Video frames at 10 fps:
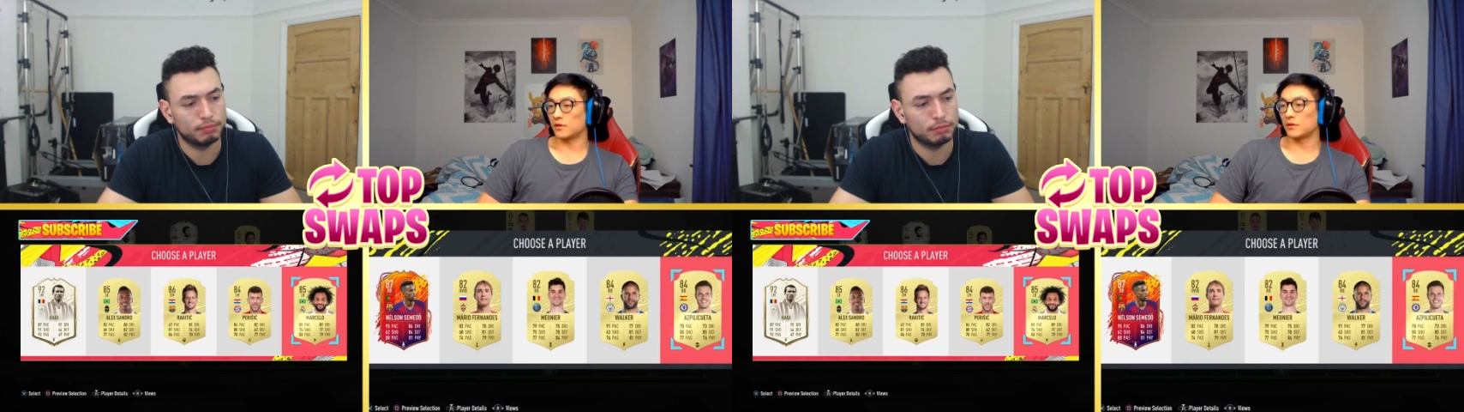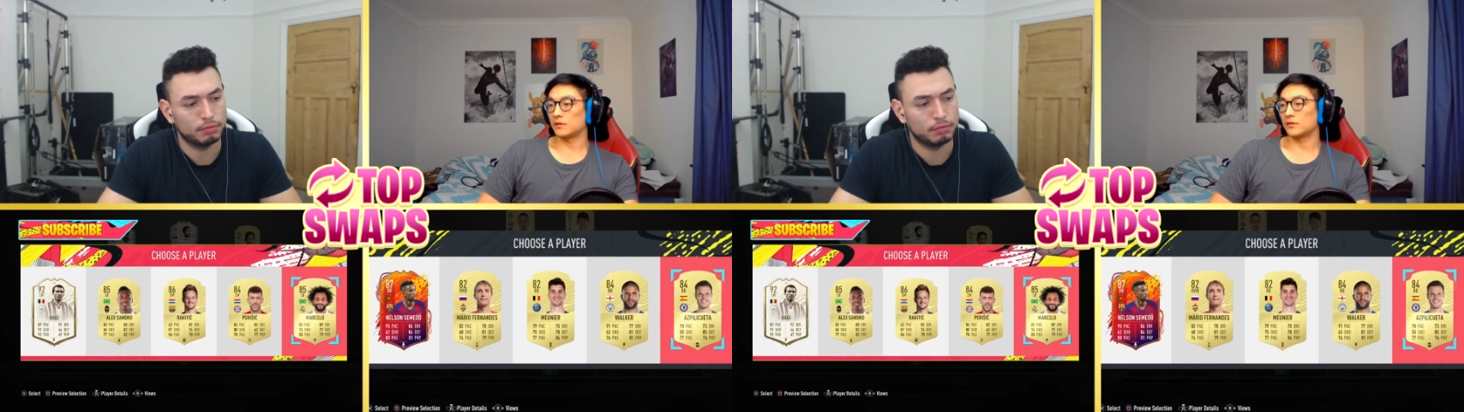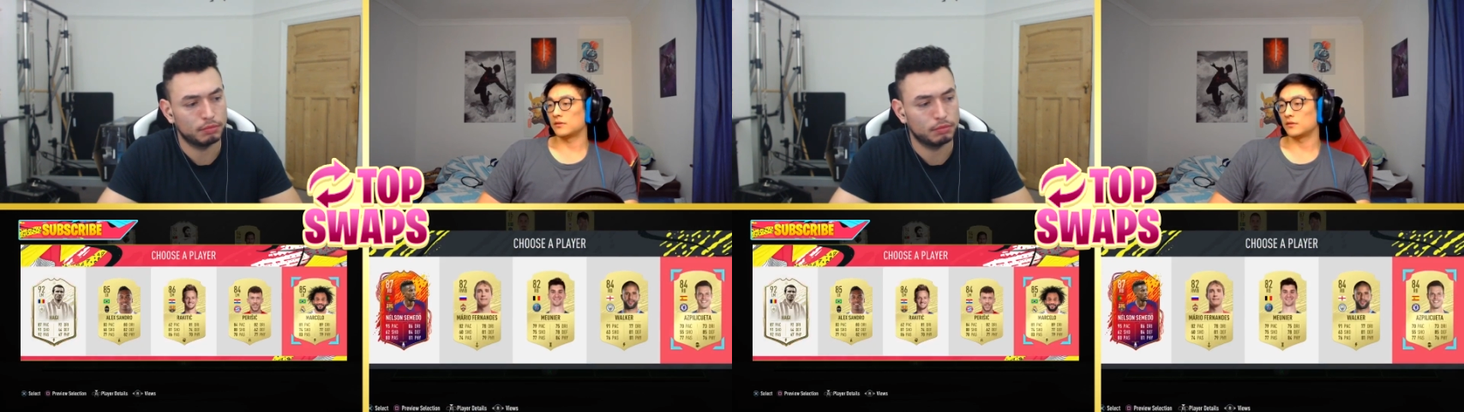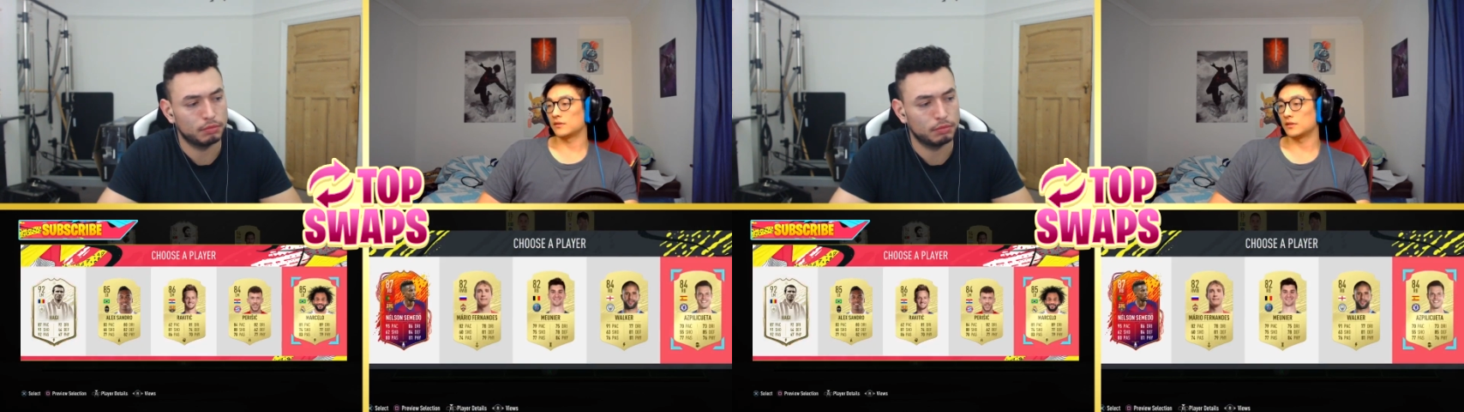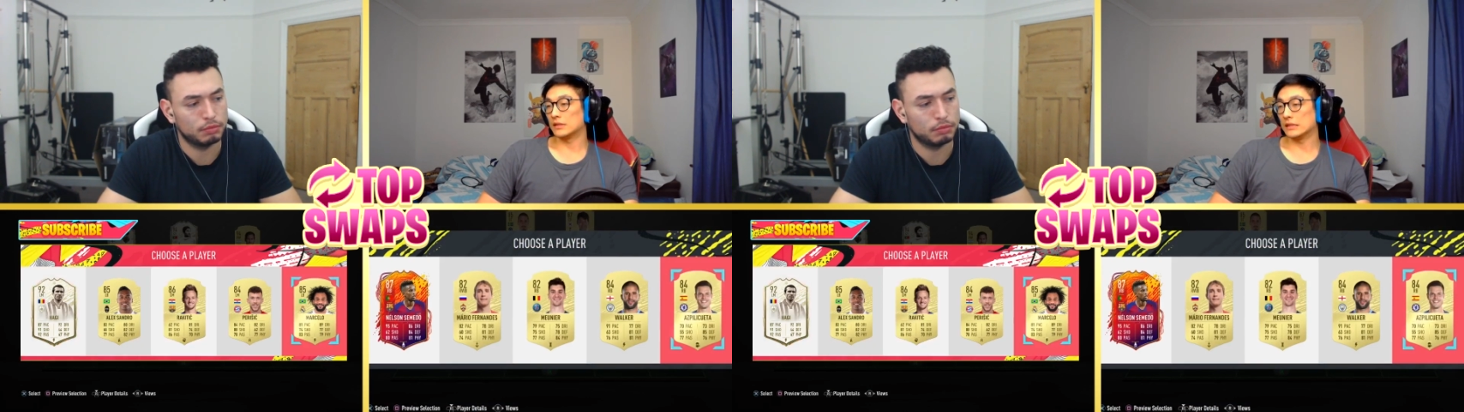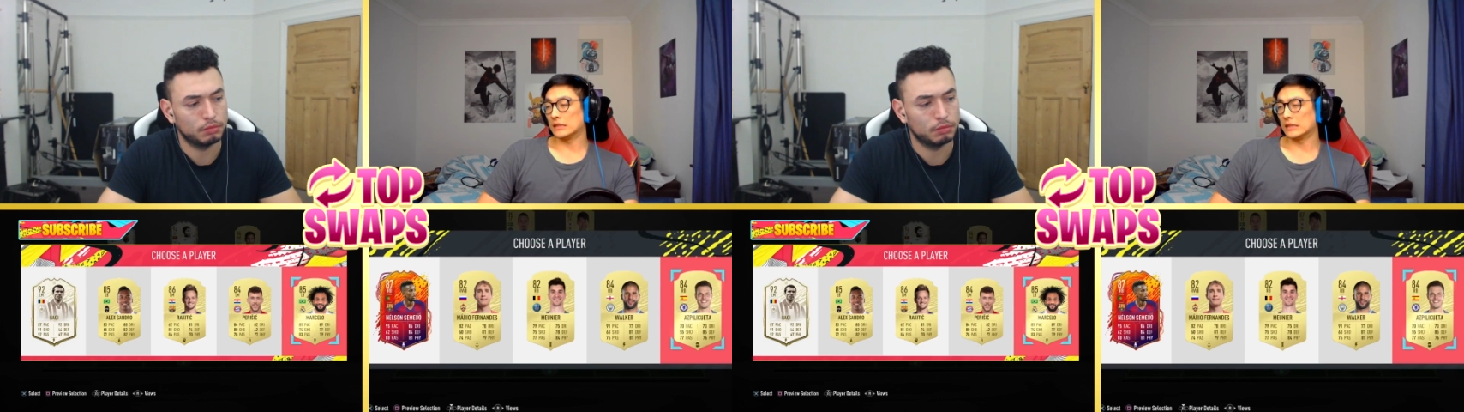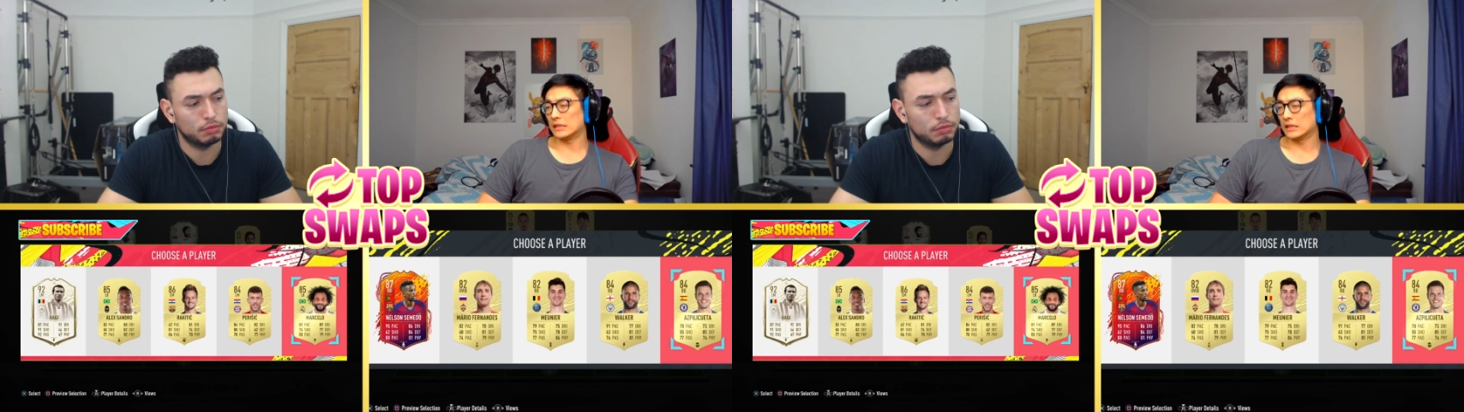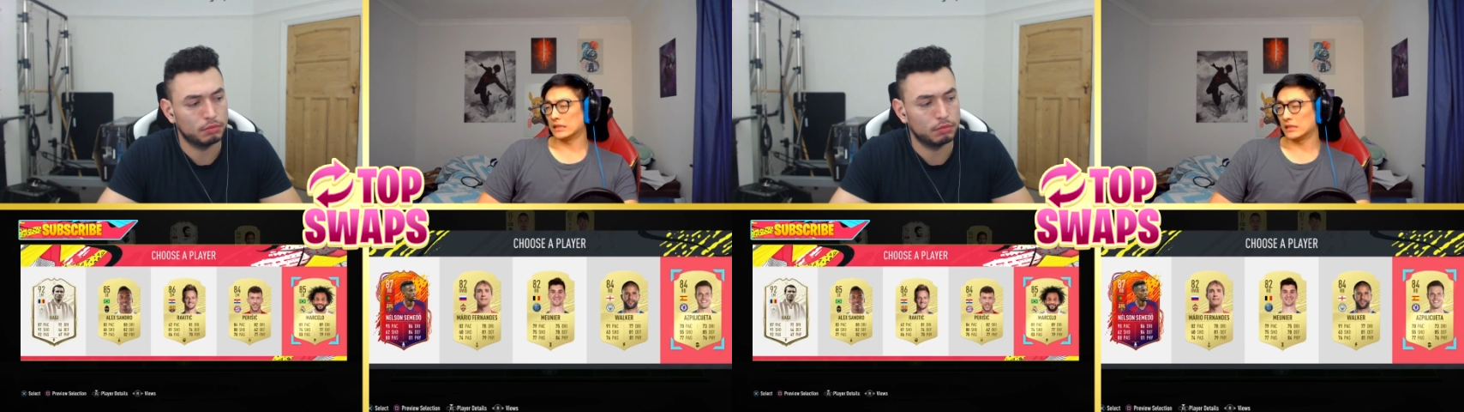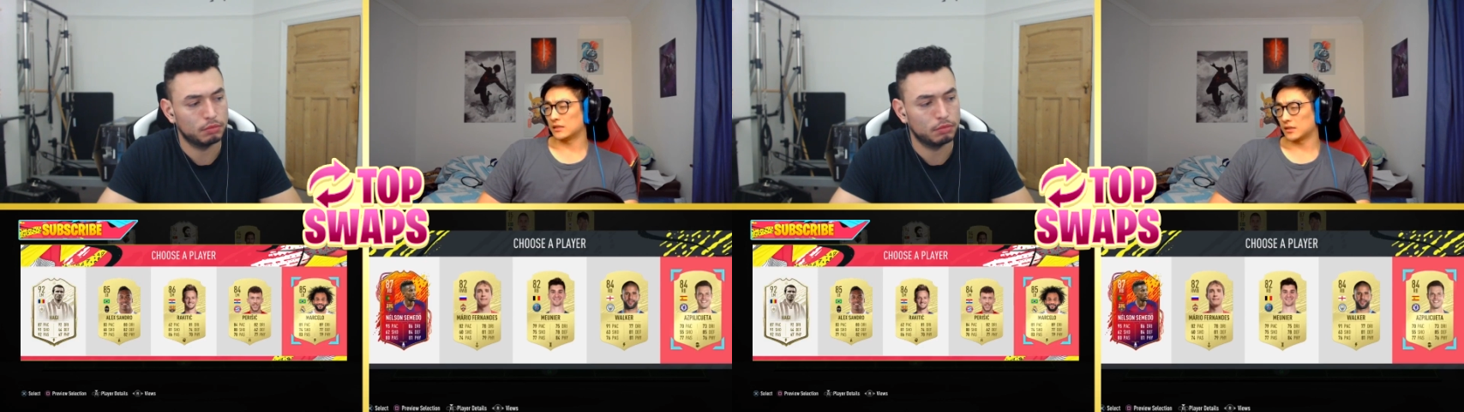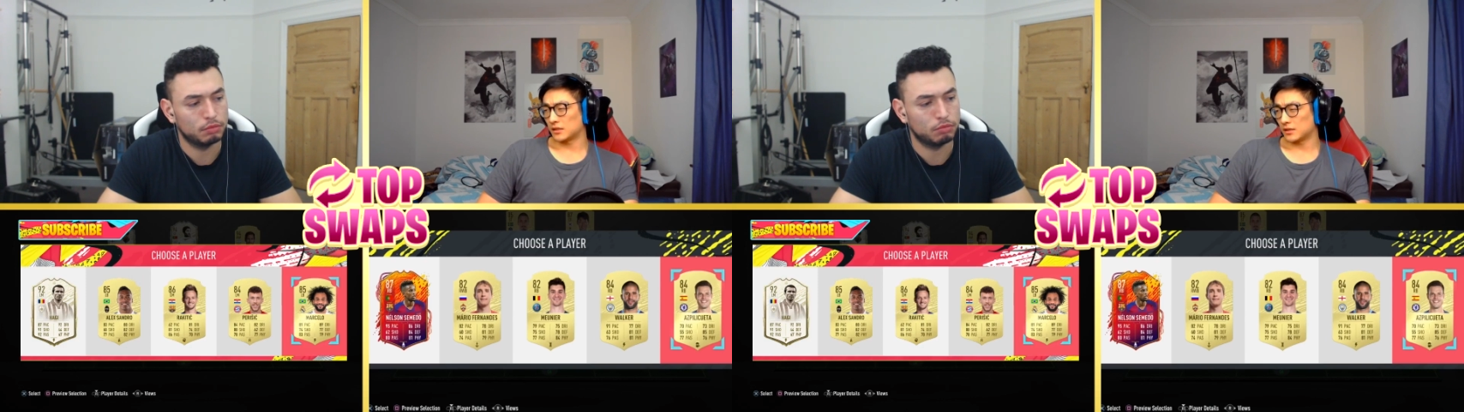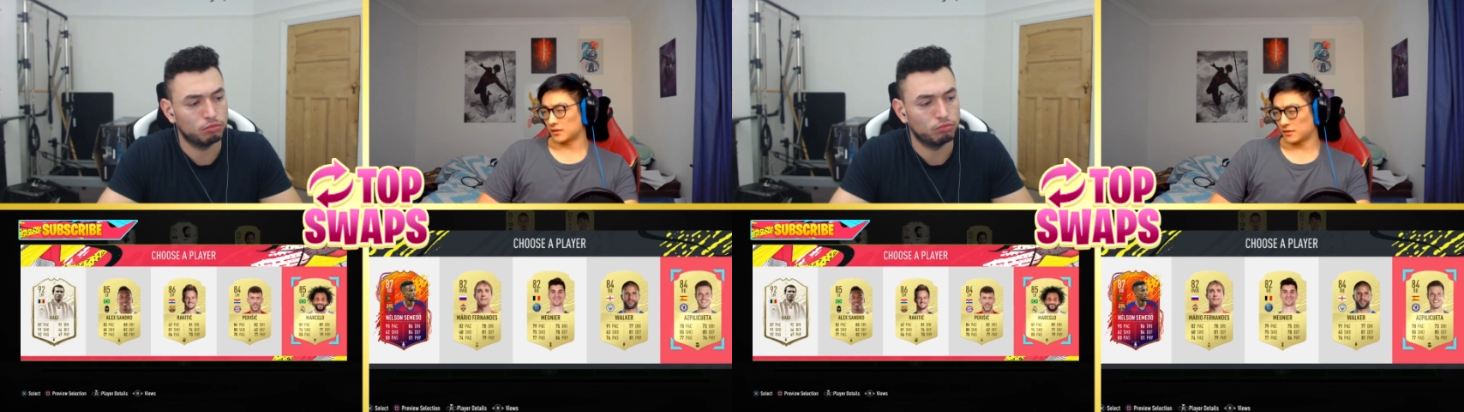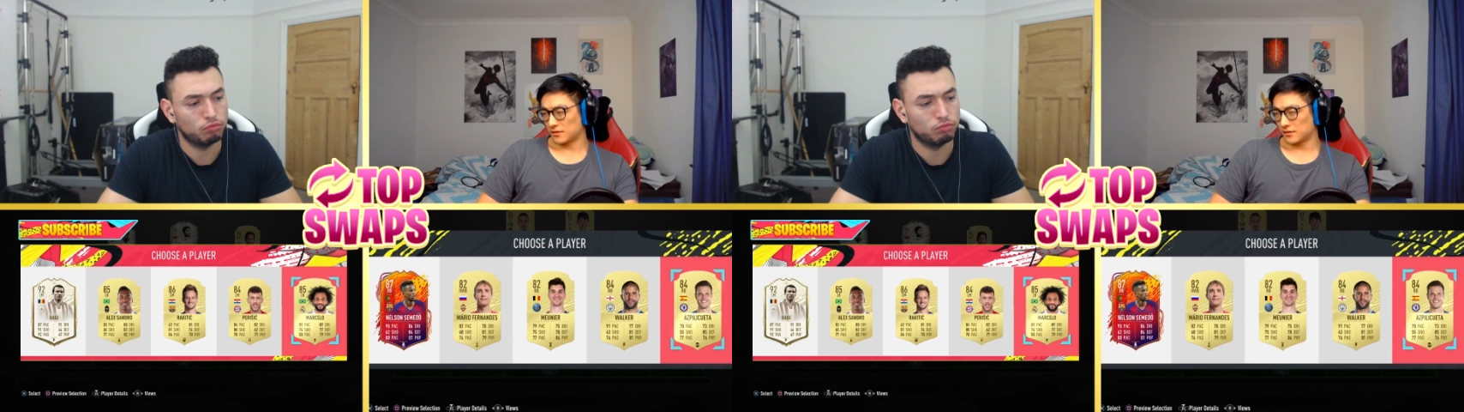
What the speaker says: Nothing is said.